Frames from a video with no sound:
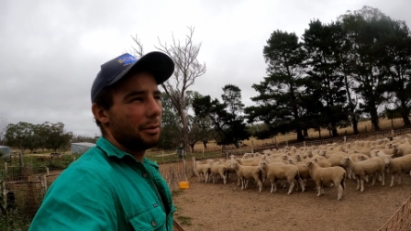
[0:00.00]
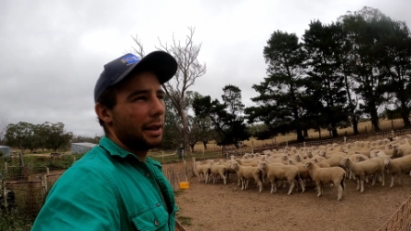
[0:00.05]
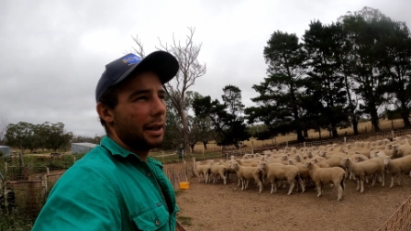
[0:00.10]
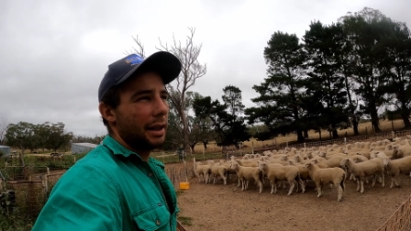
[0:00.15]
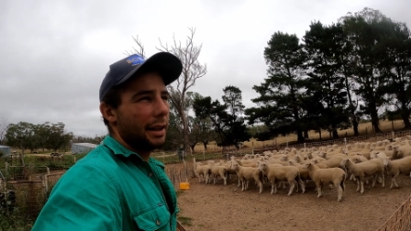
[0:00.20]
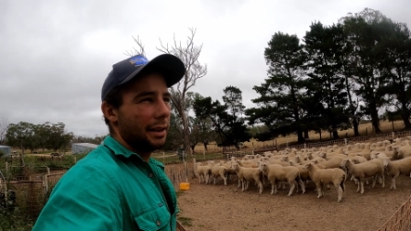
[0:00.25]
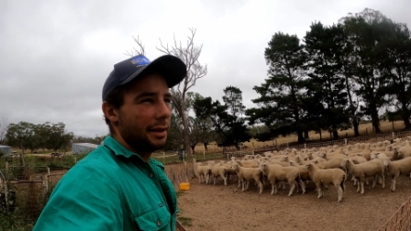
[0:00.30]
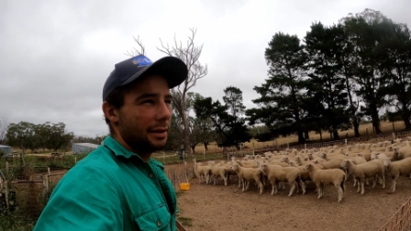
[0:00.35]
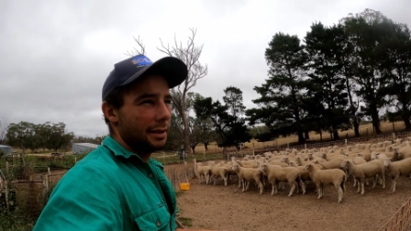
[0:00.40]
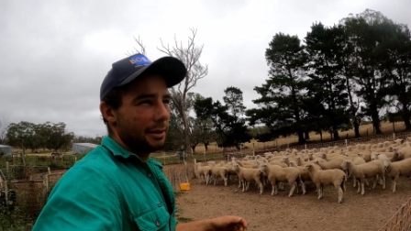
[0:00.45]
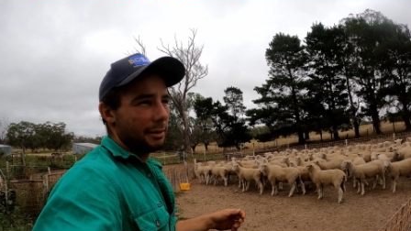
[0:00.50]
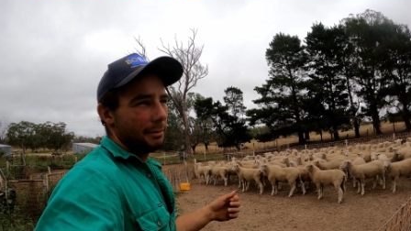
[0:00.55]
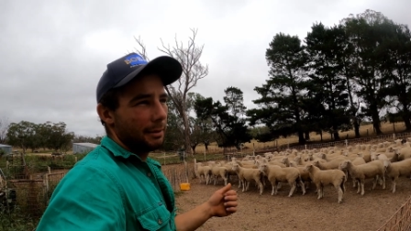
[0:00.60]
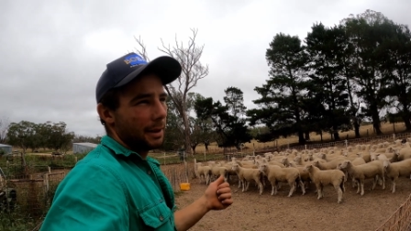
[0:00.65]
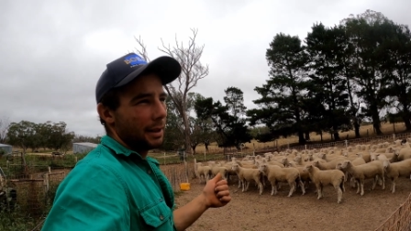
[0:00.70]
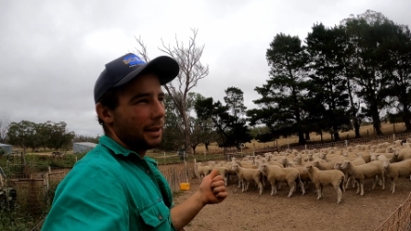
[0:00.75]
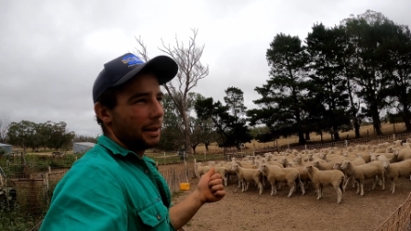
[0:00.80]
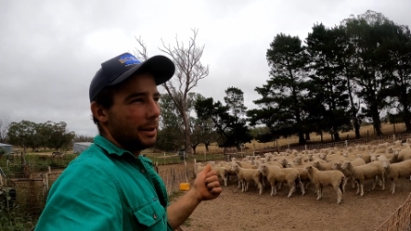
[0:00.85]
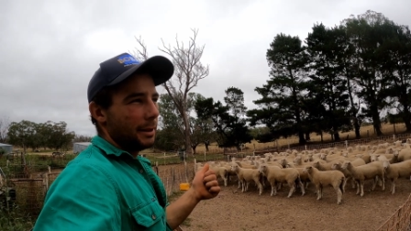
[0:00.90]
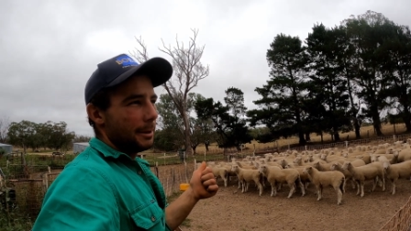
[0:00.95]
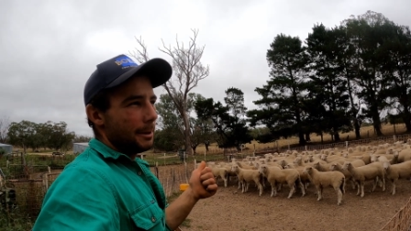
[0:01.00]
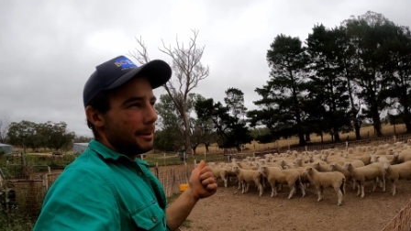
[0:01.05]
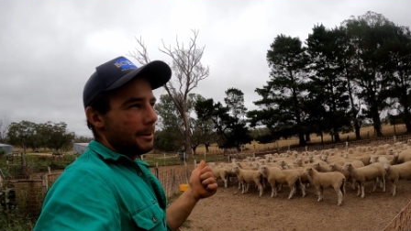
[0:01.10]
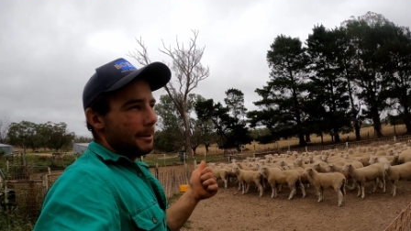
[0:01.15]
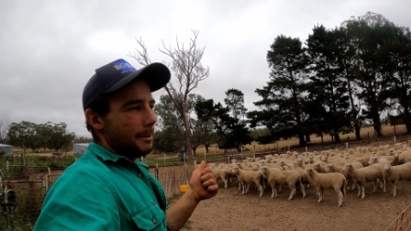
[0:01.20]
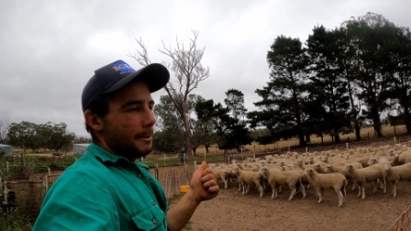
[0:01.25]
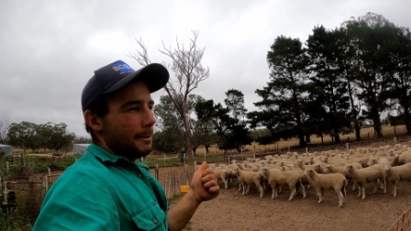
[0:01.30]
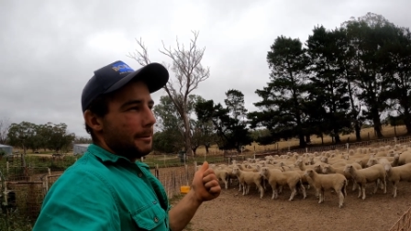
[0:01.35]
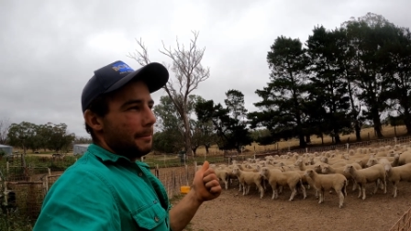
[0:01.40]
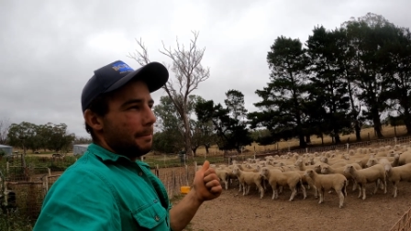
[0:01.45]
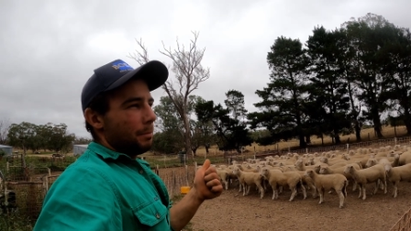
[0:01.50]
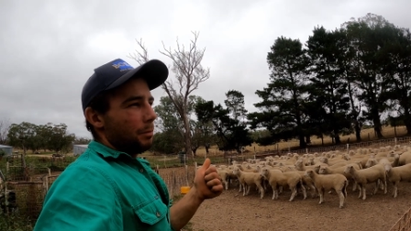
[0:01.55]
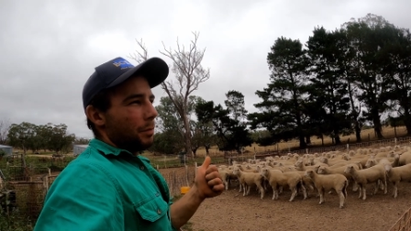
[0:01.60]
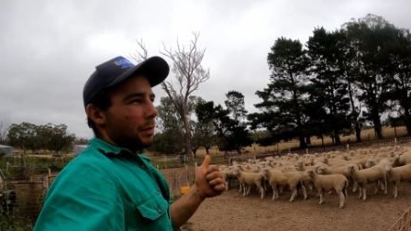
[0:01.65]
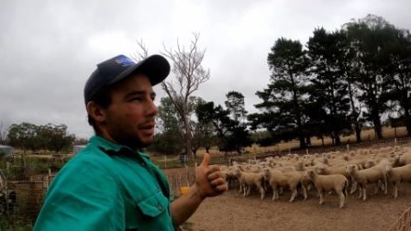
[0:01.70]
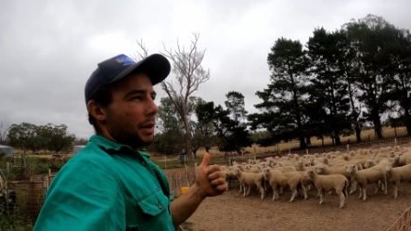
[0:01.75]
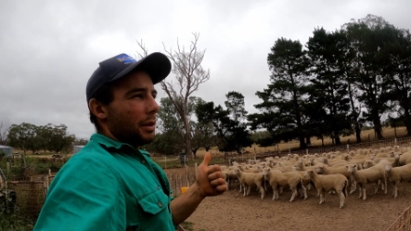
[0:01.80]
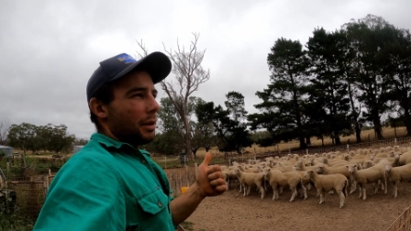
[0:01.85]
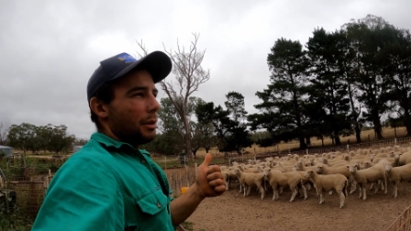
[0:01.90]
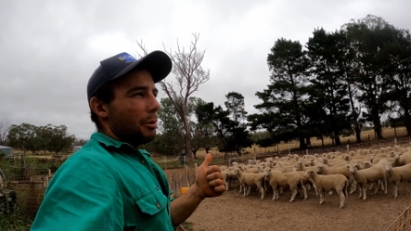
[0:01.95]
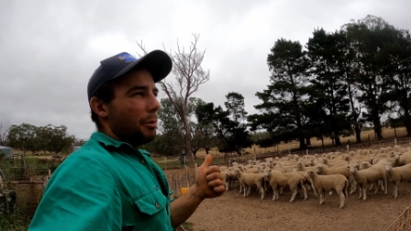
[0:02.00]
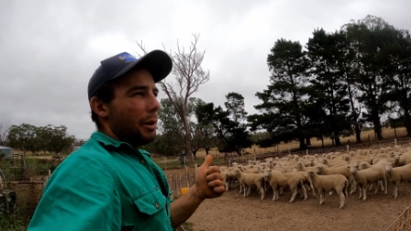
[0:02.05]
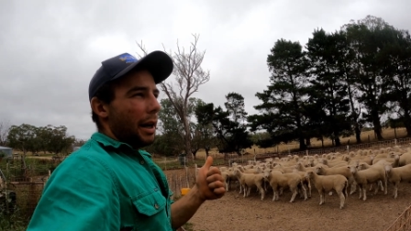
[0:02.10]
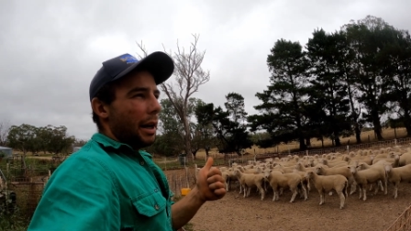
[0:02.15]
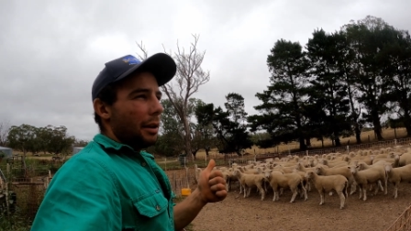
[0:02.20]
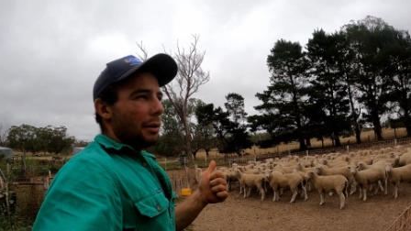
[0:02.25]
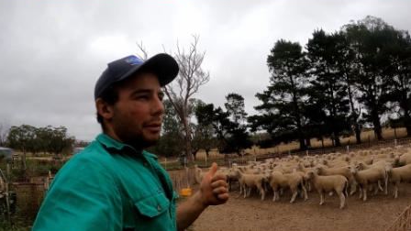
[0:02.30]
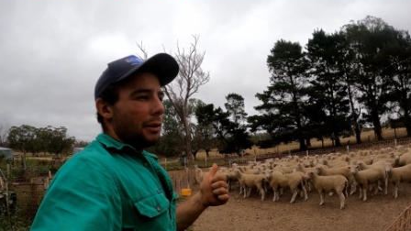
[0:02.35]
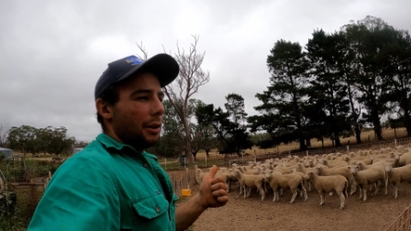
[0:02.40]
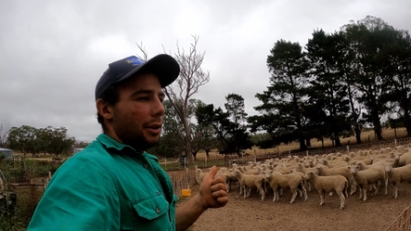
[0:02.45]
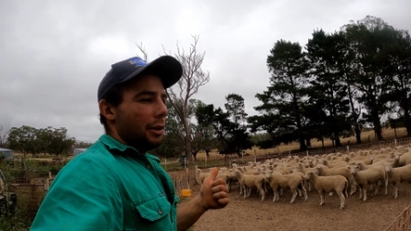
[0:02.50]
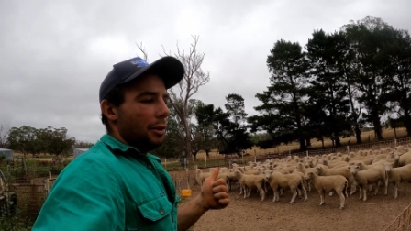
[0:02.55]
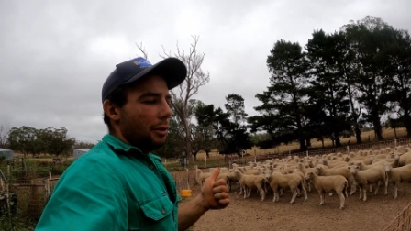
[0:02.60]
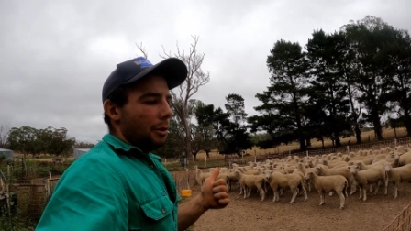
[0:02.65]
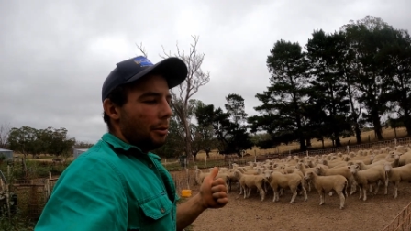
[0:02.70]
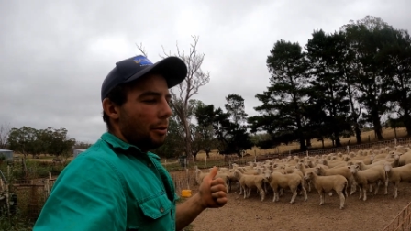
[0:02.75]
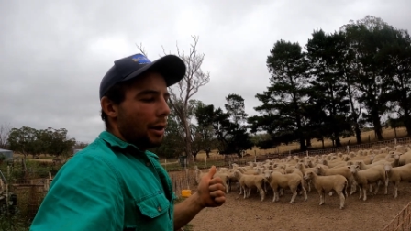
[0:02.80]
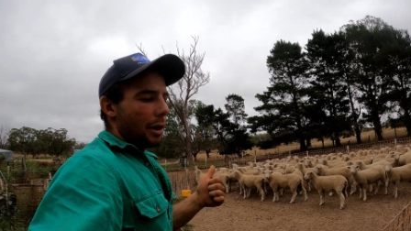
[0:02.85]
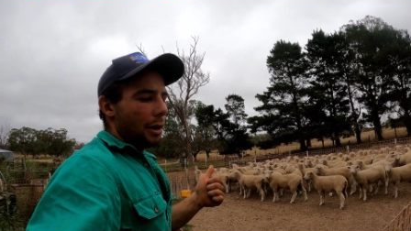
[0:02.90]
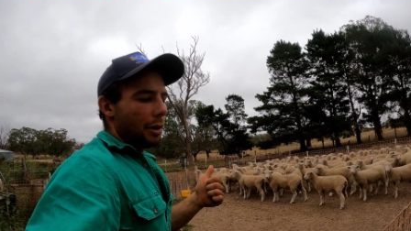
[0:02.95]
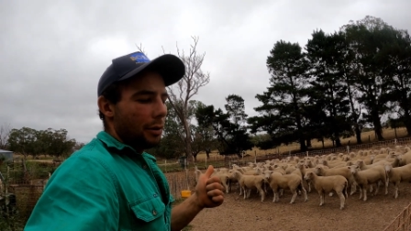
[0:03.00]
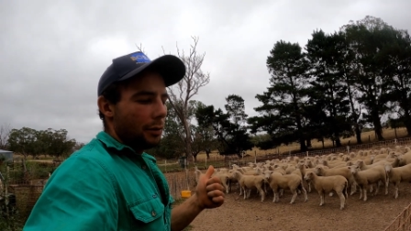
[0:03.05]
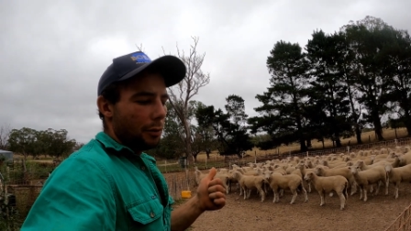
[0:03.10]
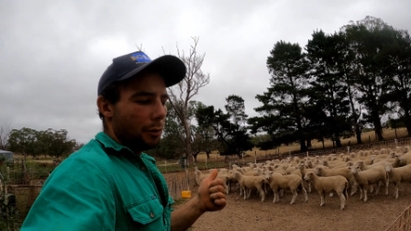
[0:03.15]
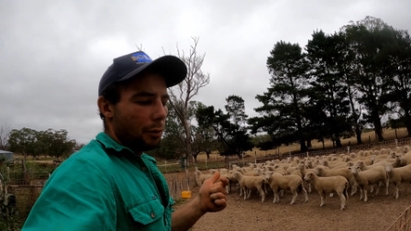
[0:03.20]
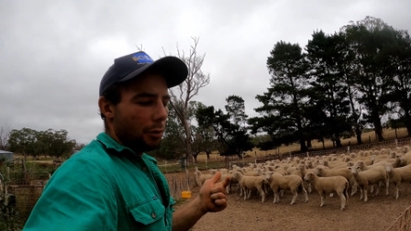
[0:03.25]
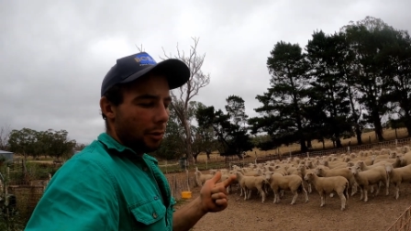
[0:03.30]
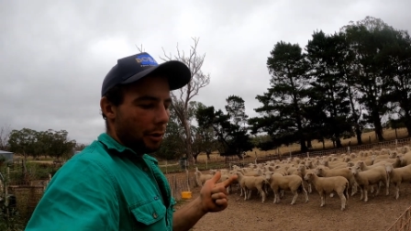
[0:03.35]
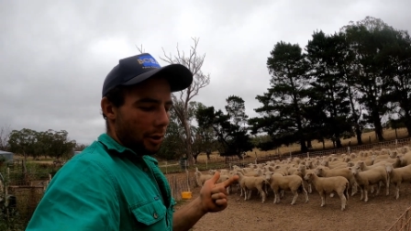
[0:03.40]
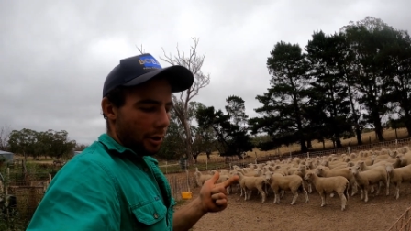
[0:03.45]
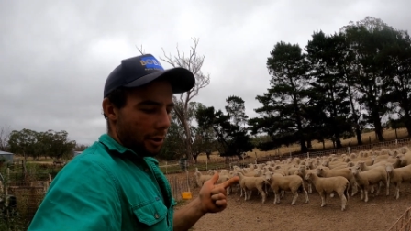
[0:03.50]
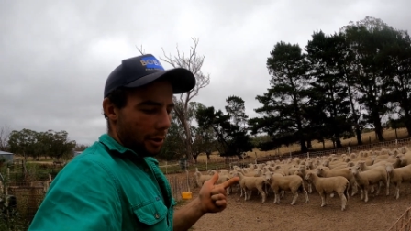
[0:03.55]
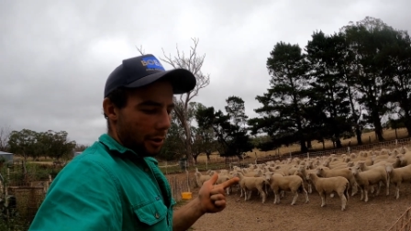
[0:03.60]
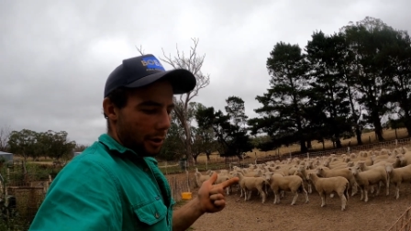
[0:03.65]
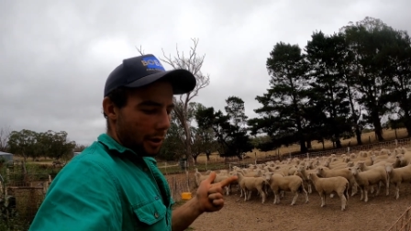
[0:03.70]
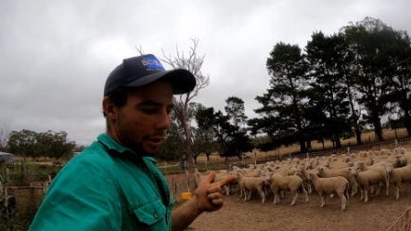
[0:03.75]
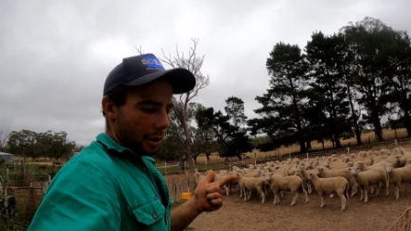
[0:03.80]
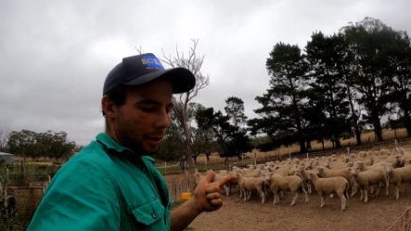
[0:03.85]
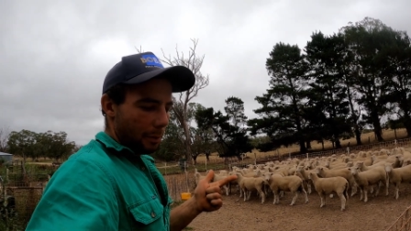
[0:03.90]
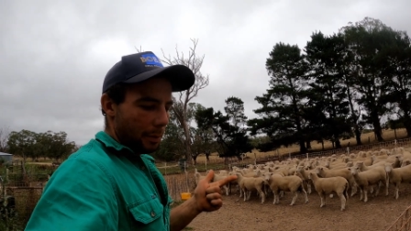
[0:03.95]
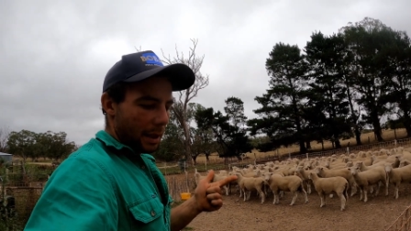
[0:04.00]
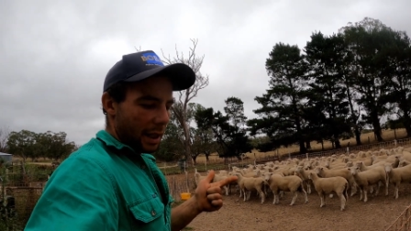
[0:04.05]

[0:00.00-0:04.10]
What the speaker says: weight is the weight of a ewe, full grown,